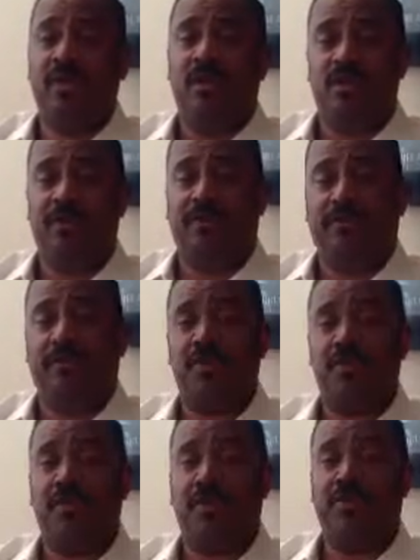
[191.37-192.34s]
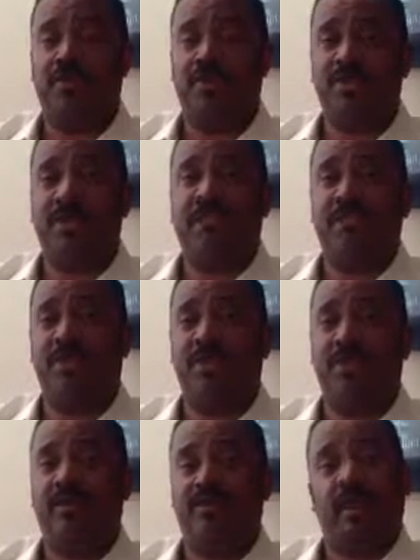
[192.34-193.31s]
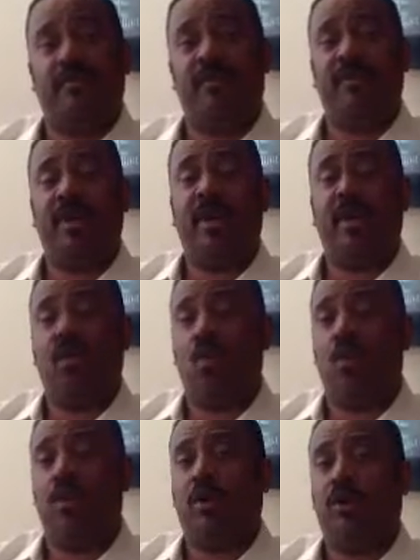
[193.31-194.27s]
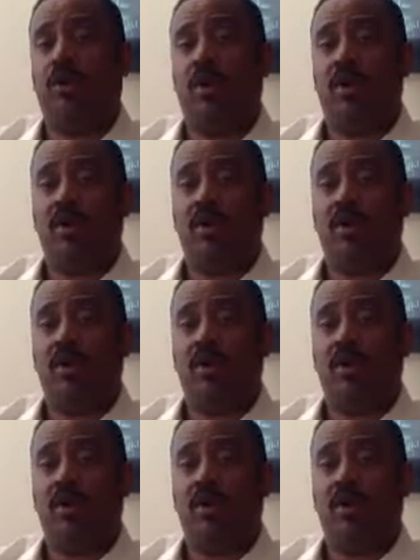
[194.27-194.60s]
It's the first time since I've been here that I've ever had water